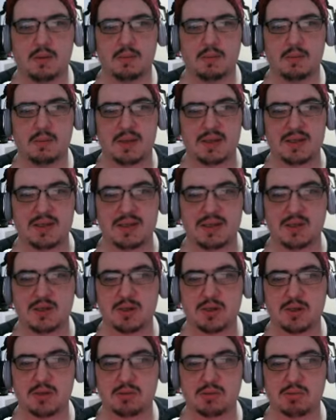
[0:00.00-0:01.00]
Plus, that's
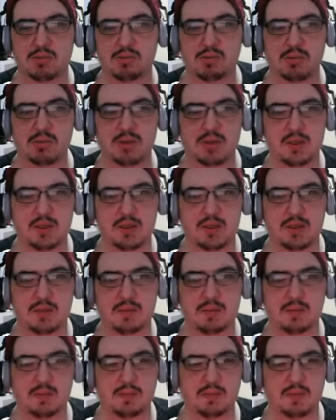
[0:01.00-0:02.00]
just really,
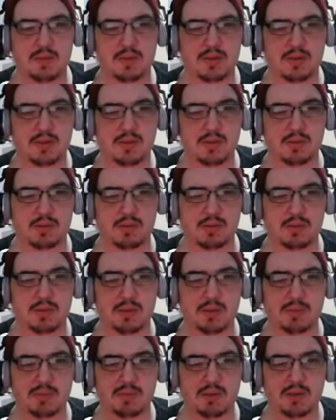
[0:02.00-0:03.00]
it's just really
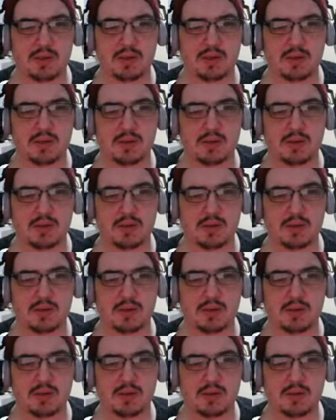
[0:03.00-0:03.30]
pretty.